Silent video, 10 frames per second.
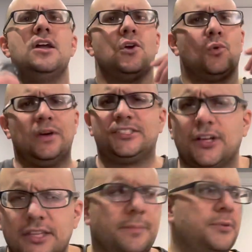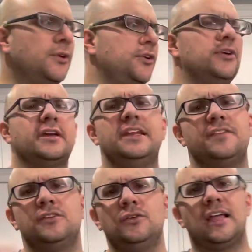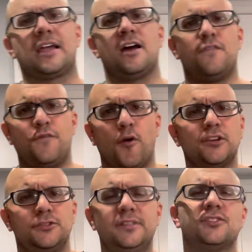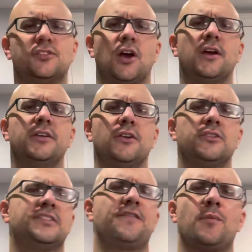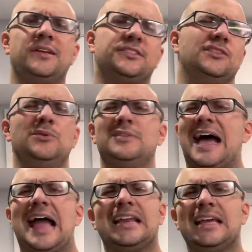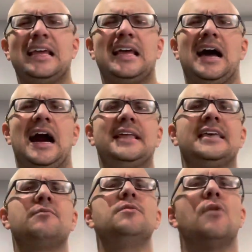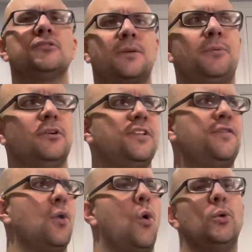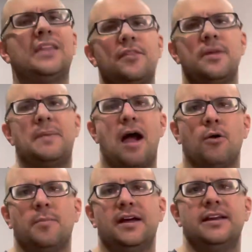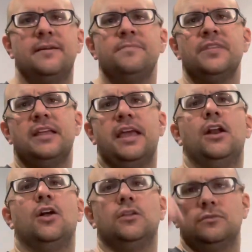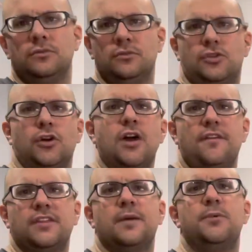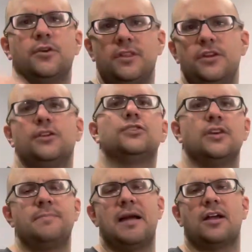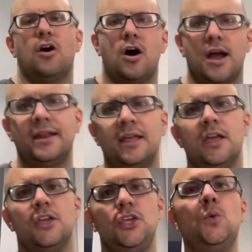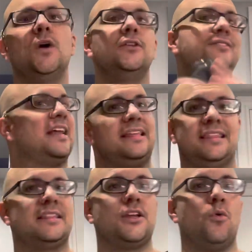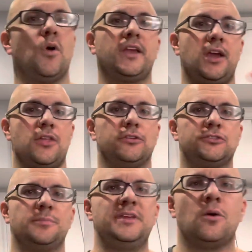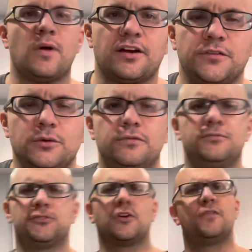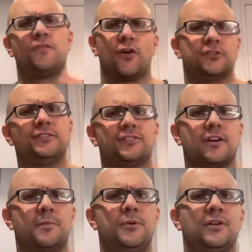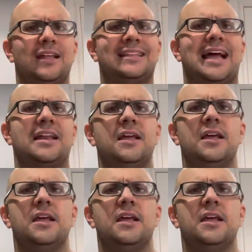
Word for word: Restart the computer. You can even do like a force restart. You know, there's different ways to do that. Uh, I think with most computers, if you hold down the power button, it'll turn off the computer and then you can turn it back on. You will lose anything that you're working on though, so be aware if you sort of force restart a computer like that.